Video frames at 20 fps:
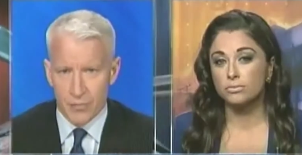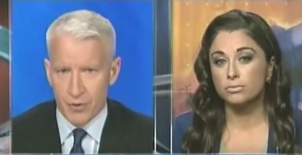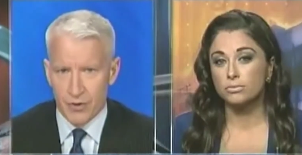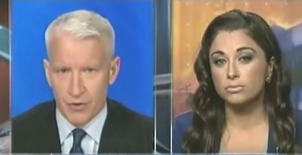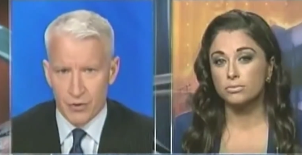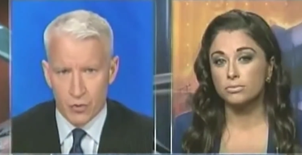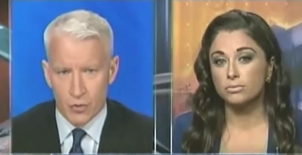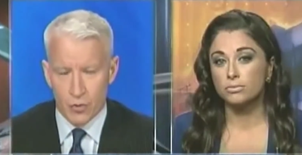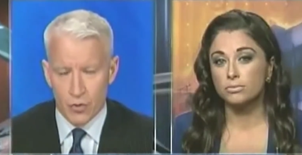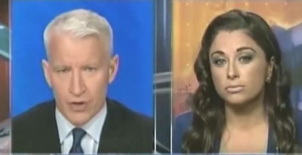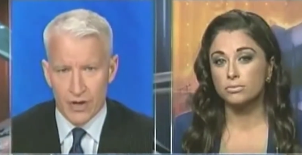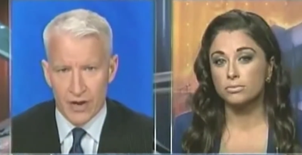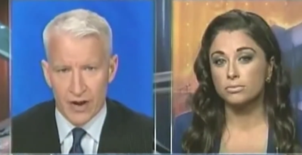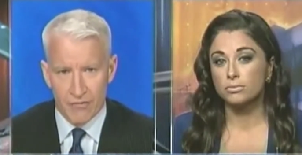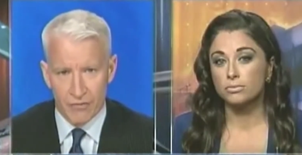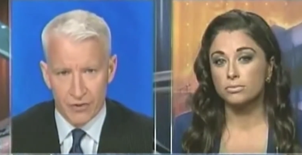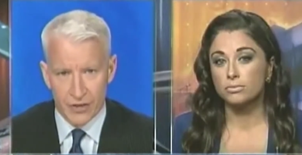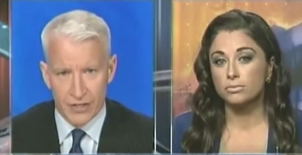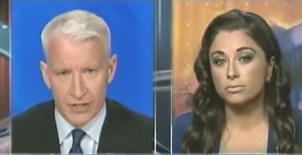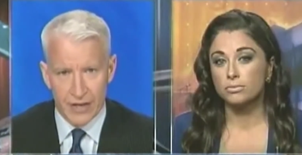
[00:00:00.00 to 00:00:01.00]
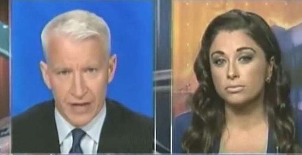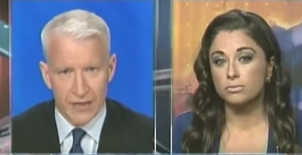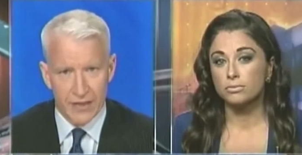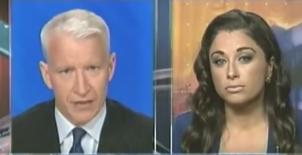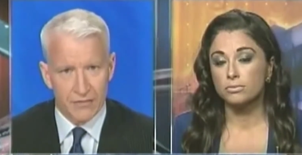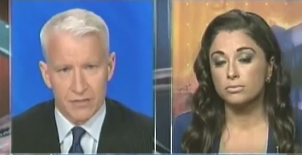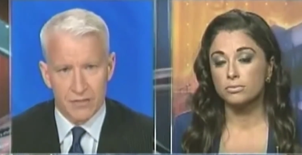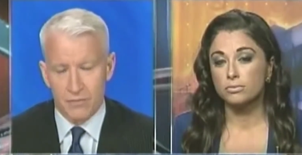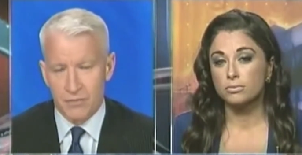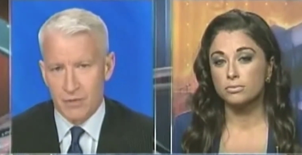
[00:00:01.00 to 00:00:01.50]
Speaker 1: have been in the court every day.
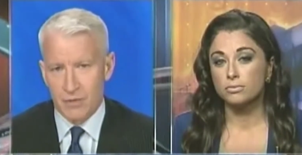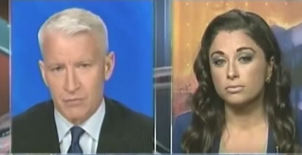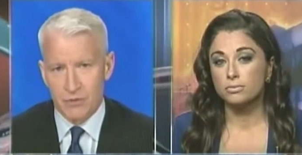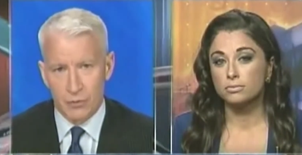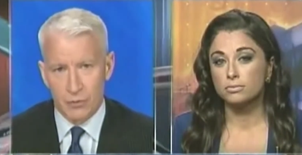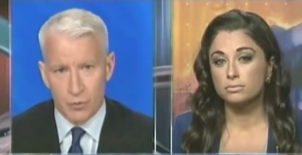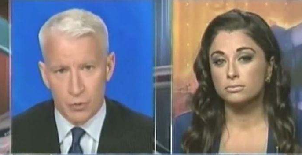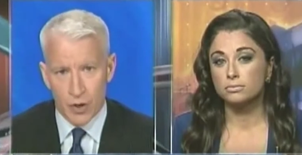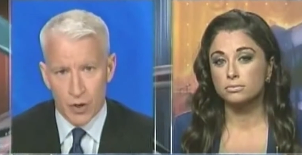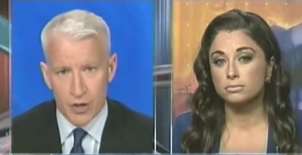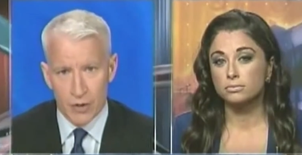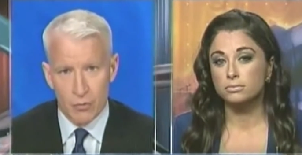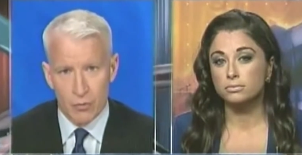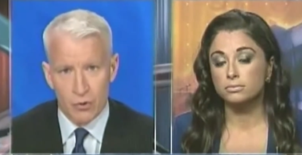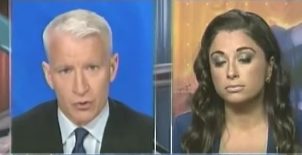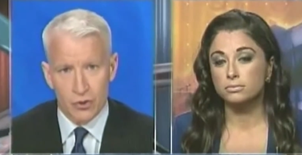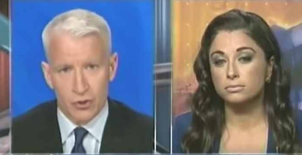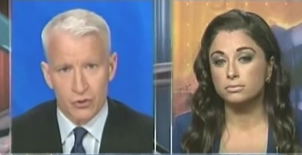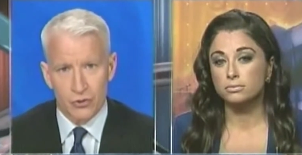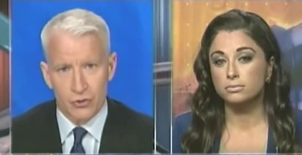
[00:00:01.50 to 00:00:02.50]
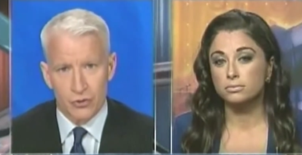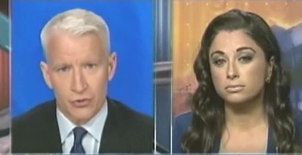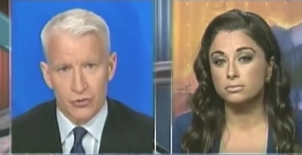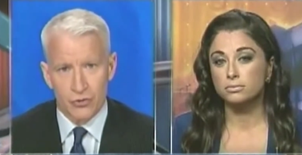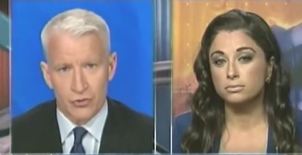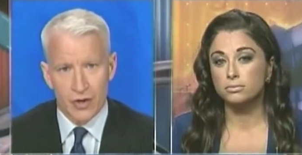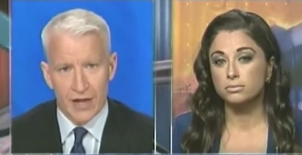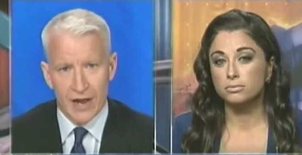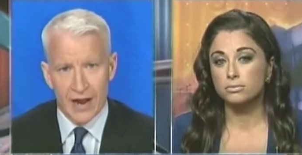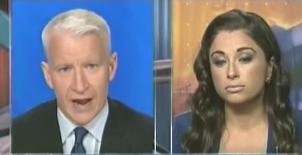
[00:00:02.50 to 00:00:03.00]
They've sometimes been quite emotional during the
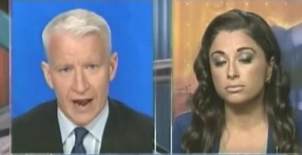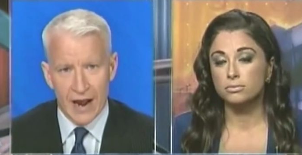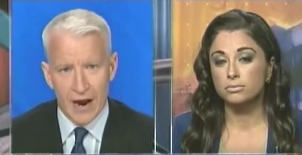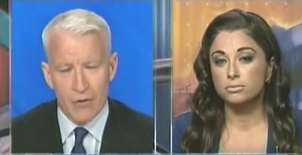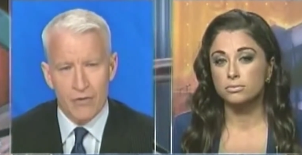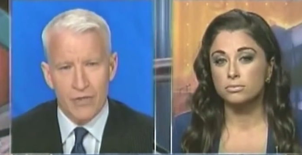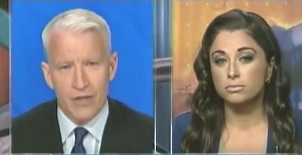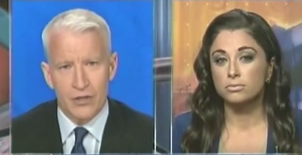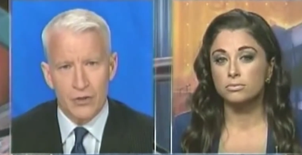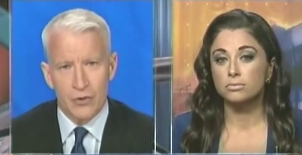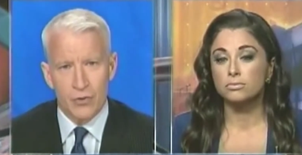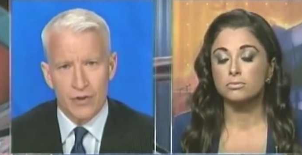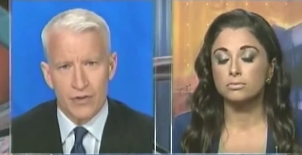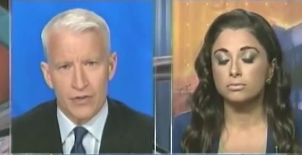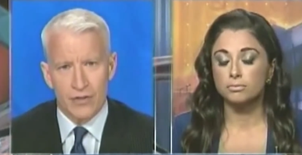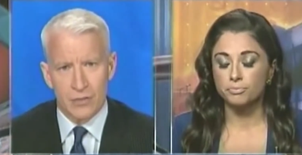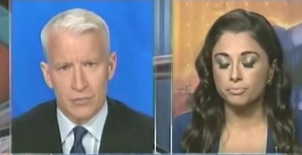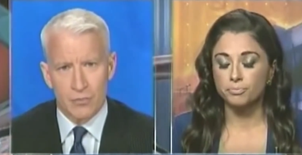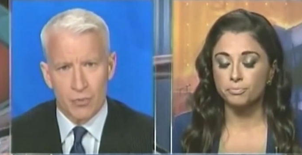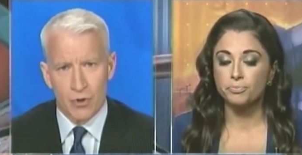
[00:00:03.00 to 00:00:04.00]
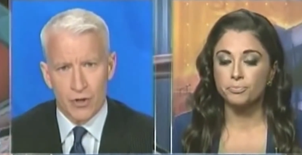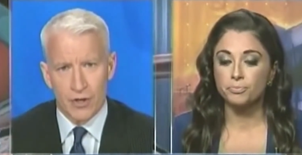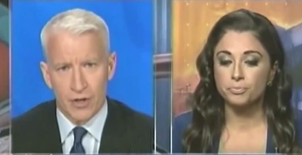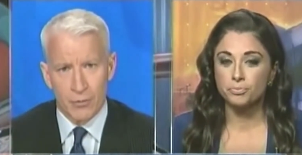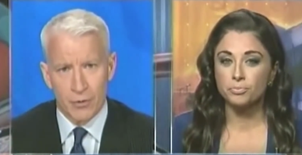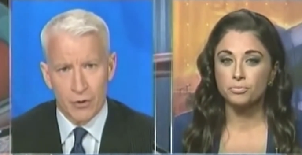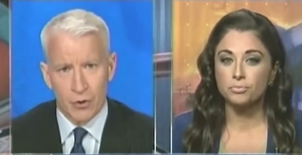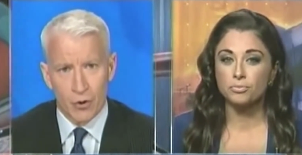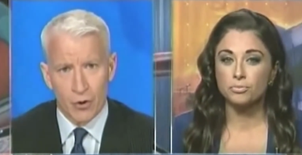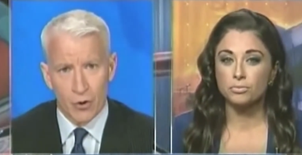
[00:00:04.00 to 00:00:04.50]
trial. H how are they doing at this mm-hmm. point? I
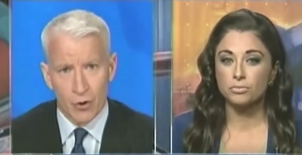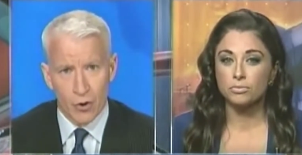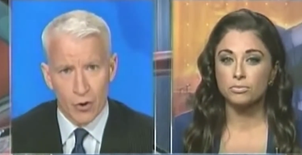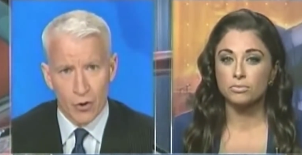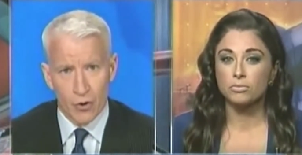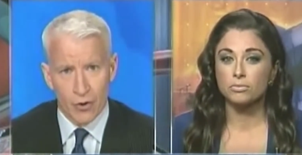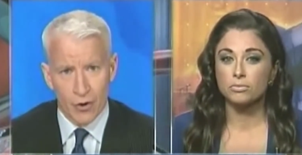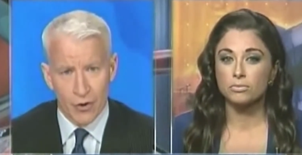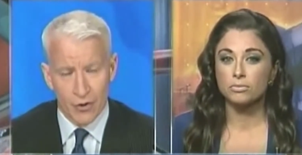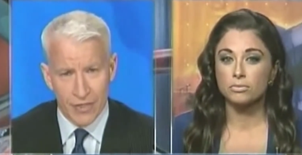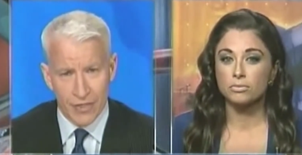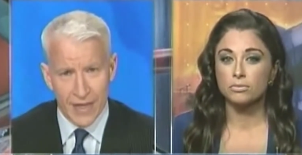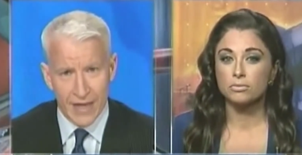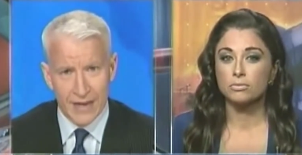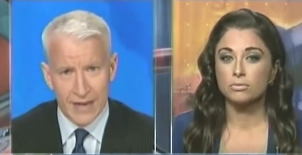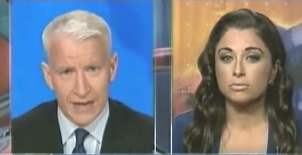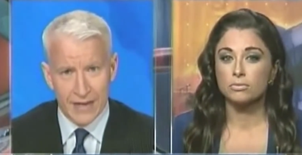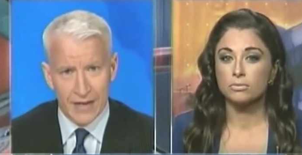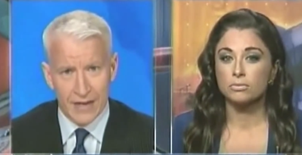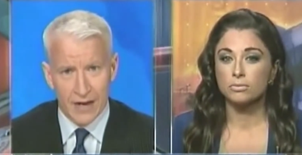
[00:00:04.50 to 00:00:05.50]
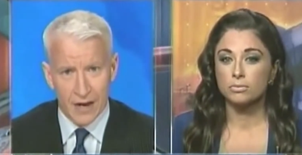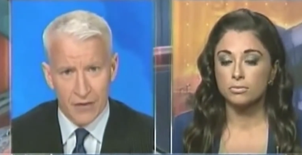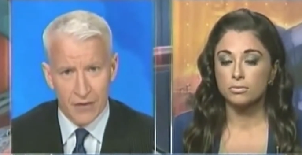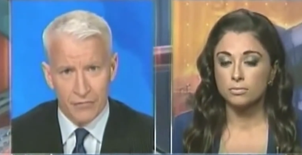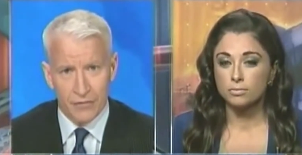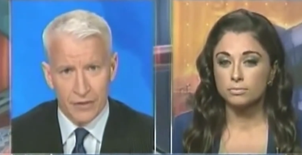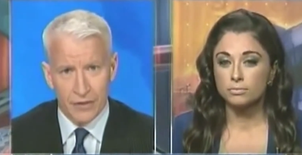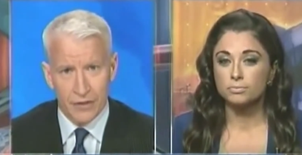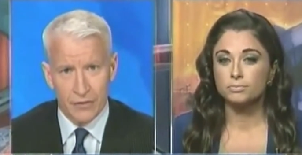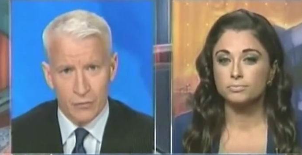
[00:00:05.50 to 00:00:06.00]
mean, are, are, are they
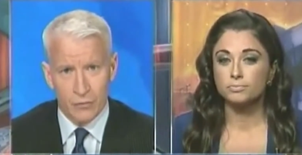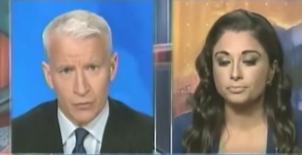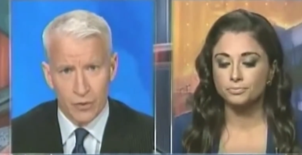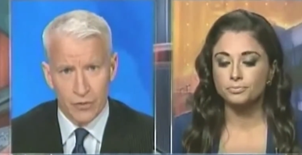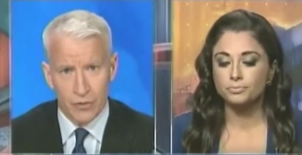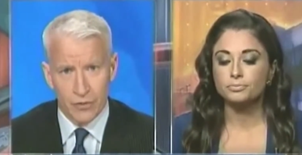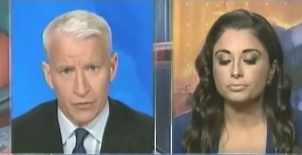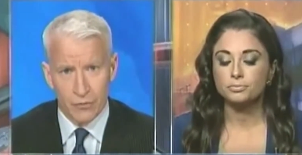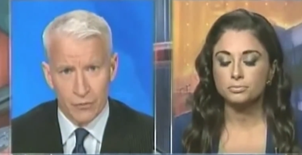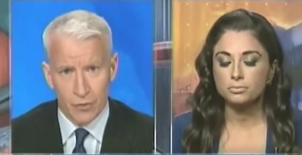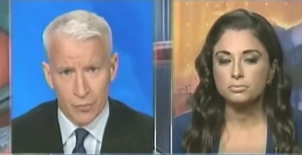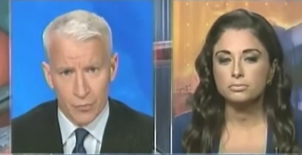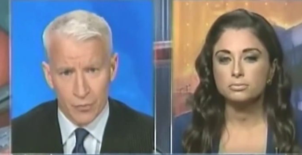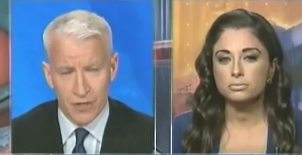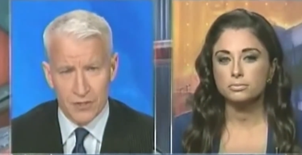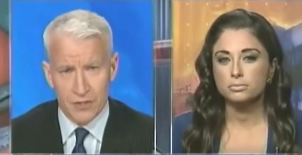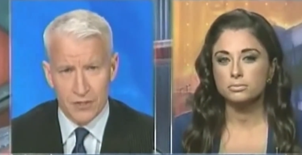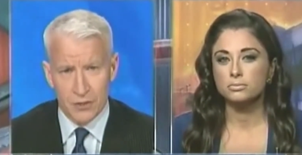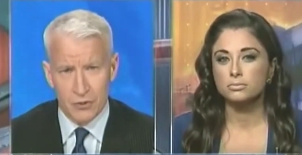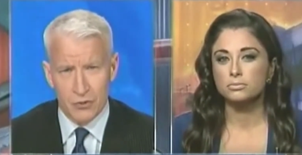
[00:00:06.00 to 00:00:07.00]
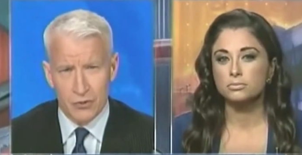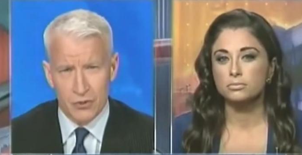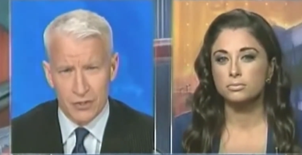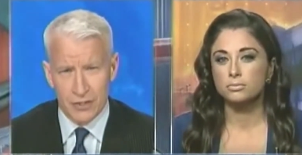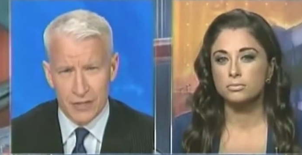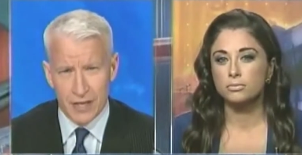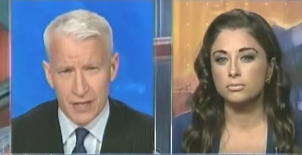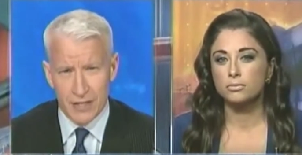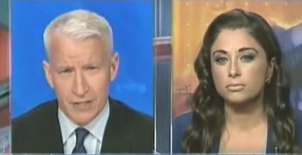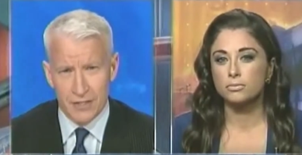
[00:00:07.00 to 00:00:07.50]
confident with, with the prosecution's
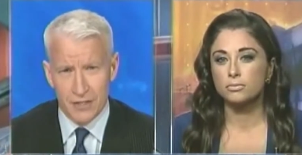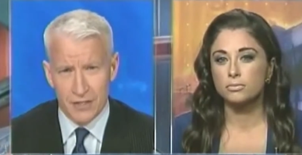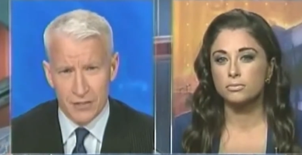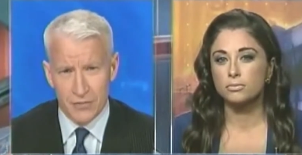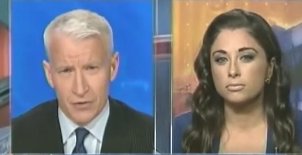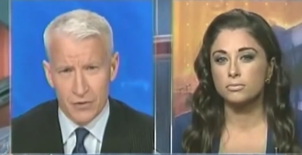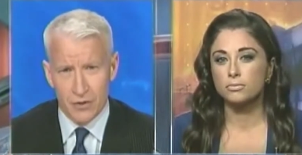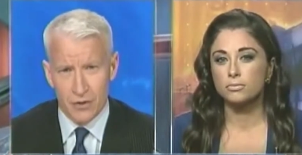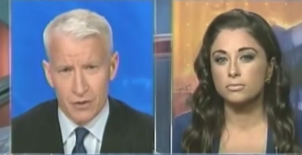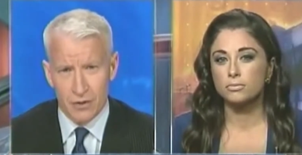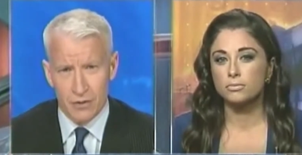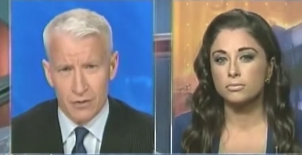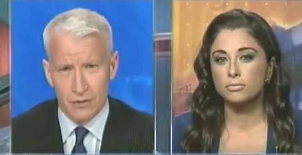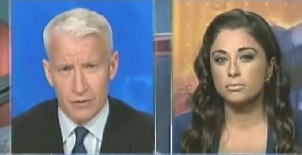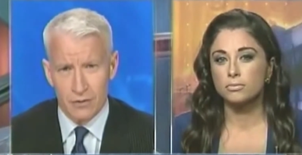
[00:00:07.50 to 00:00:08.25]
case thus far?